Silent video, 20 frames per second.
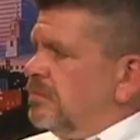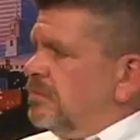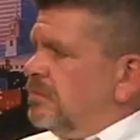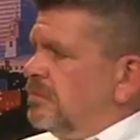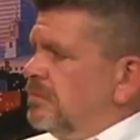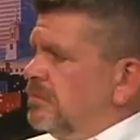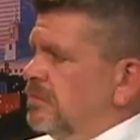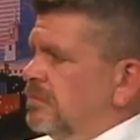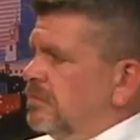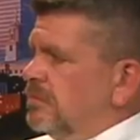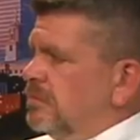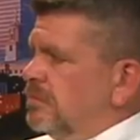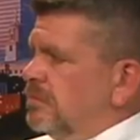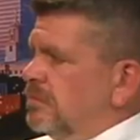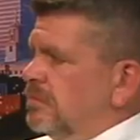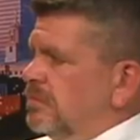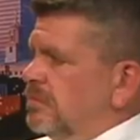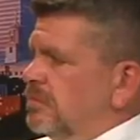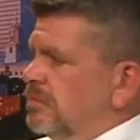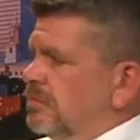
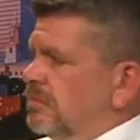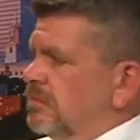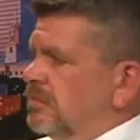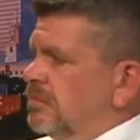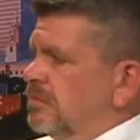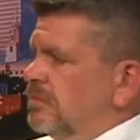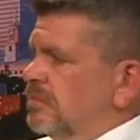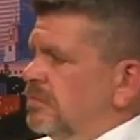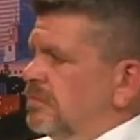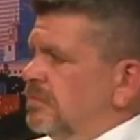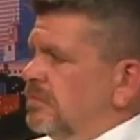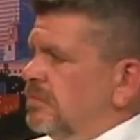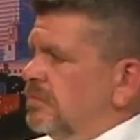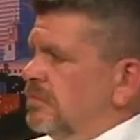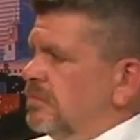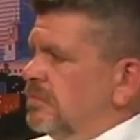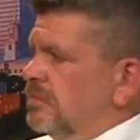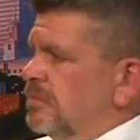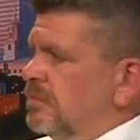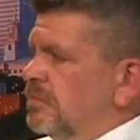
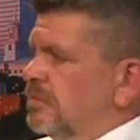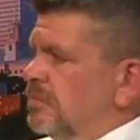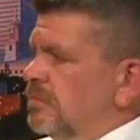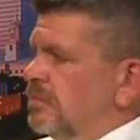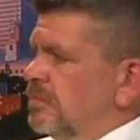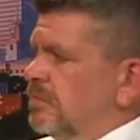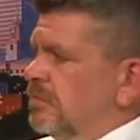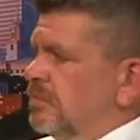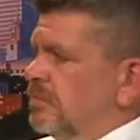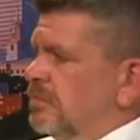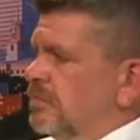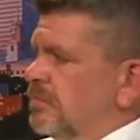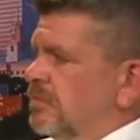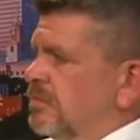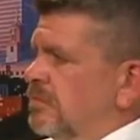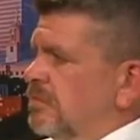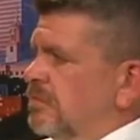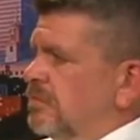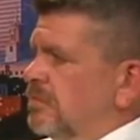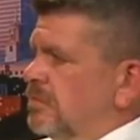
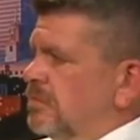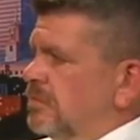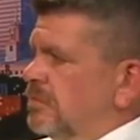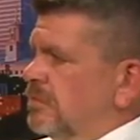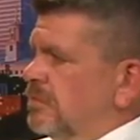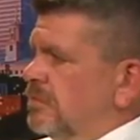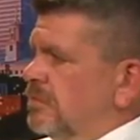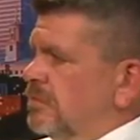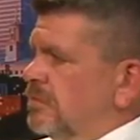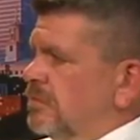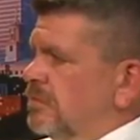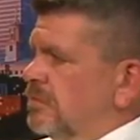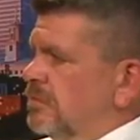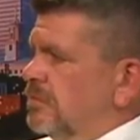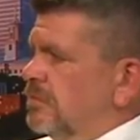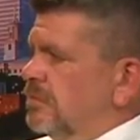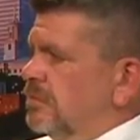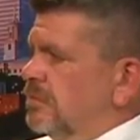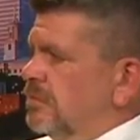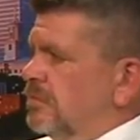
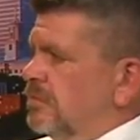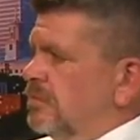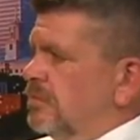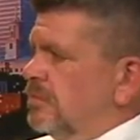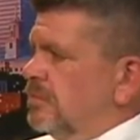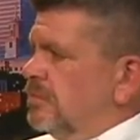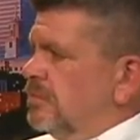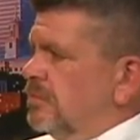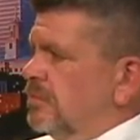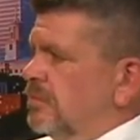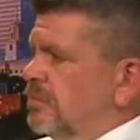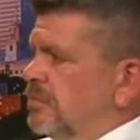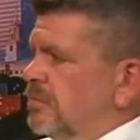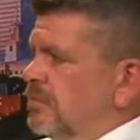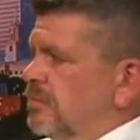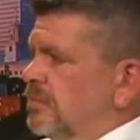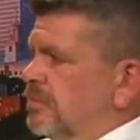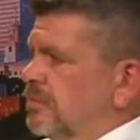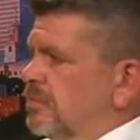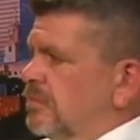
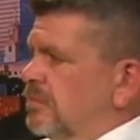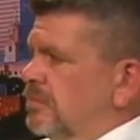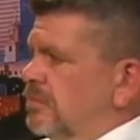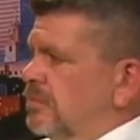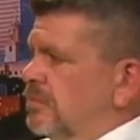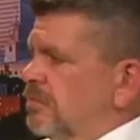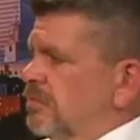(silent)